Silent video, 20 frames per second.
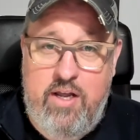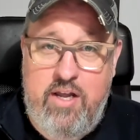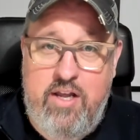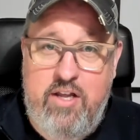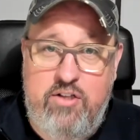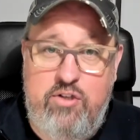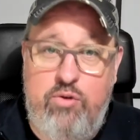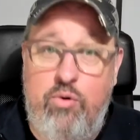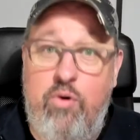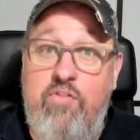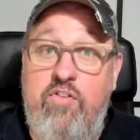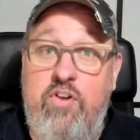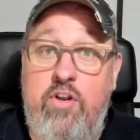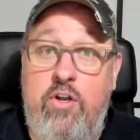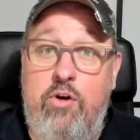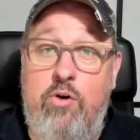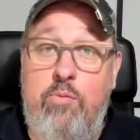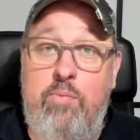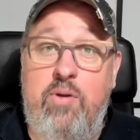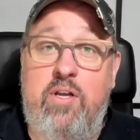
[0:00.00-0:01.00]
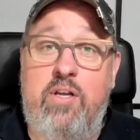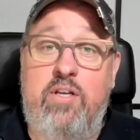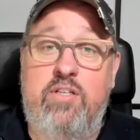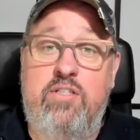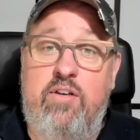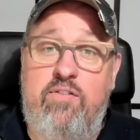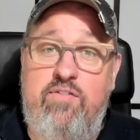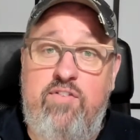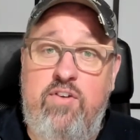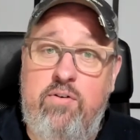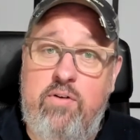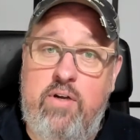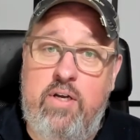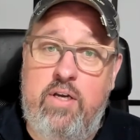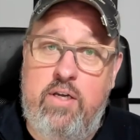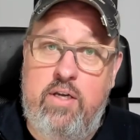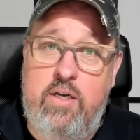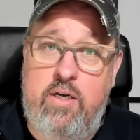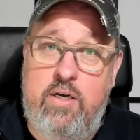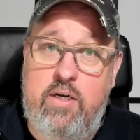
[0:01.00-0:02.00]
do a video because I feel
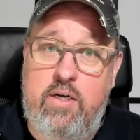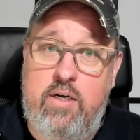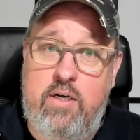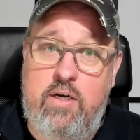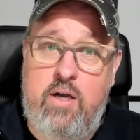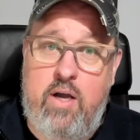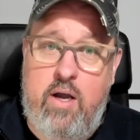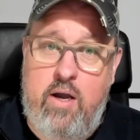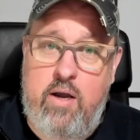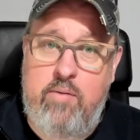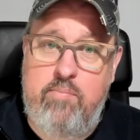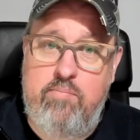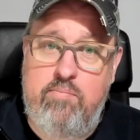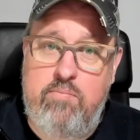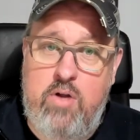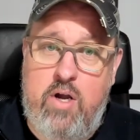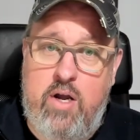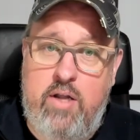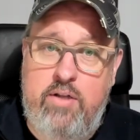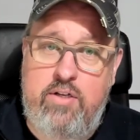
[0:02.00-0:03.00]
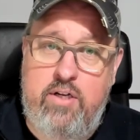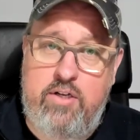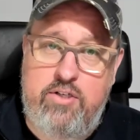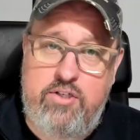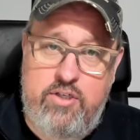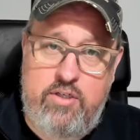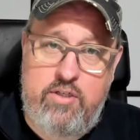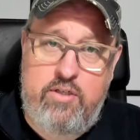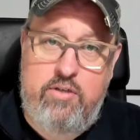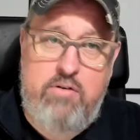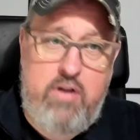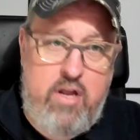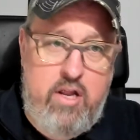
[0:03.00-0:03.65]
like I'm not touching